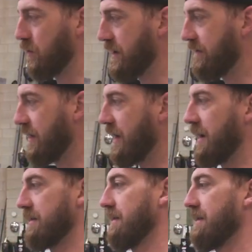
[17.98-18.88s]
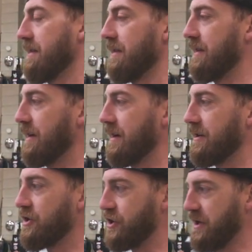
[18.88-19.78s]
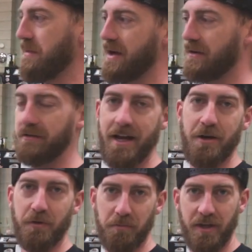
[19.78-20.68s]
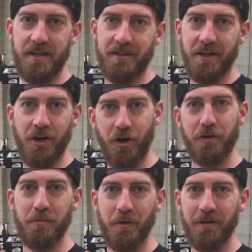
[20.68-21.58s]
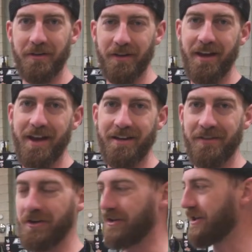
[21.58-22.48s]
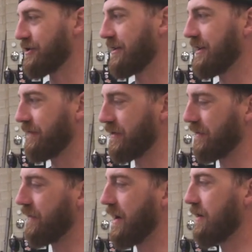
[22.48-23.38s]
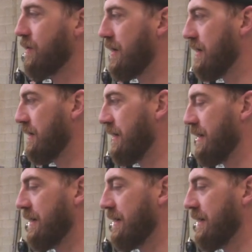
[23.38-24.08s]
We've got the sheet metal now replacing the cardboard that I had in there initially for the firewall.